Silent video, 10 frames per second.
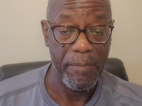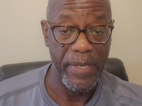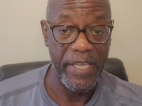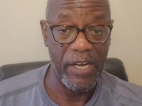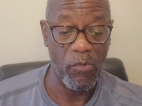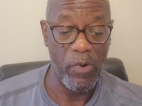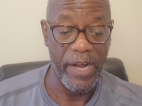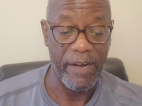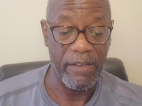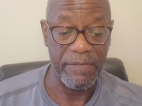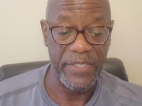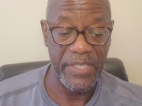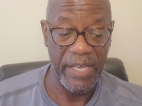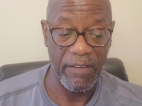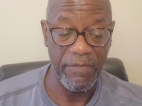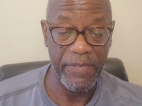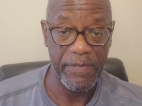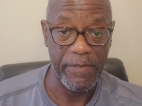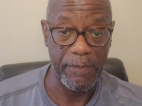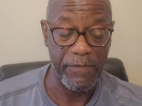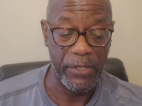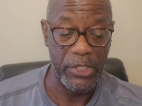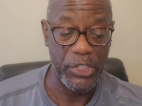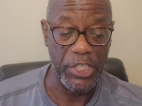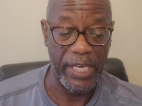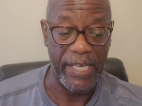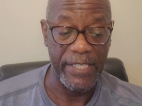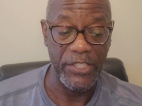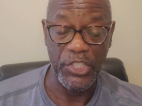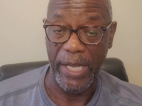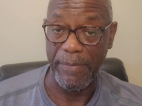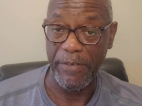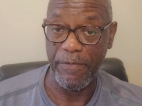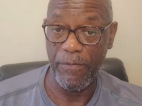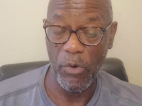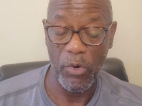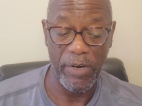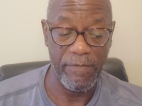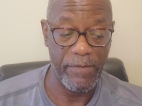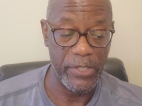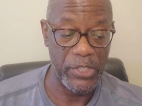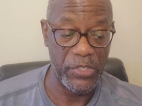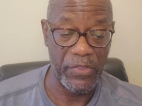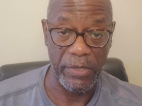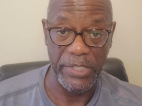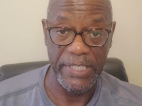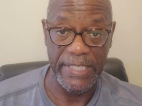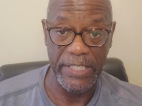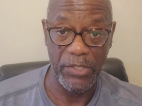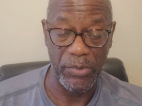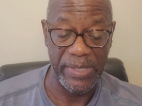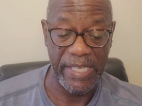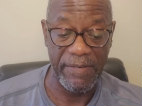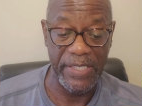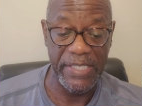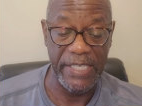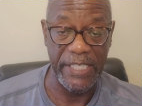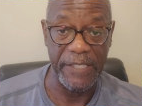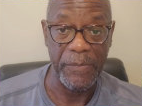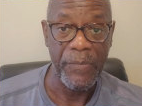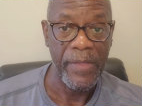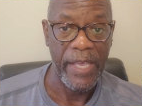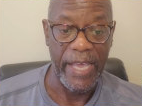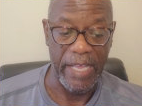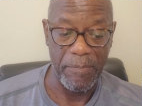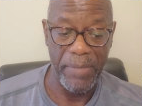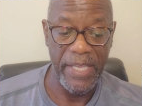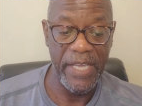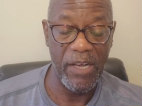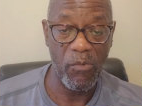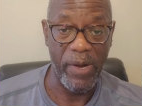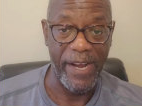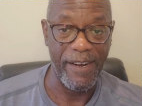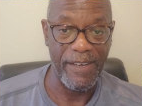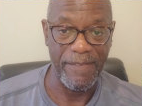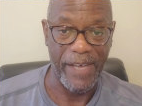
be aware of self from 1 John chapter 4 verses 13 through 17 and be aware of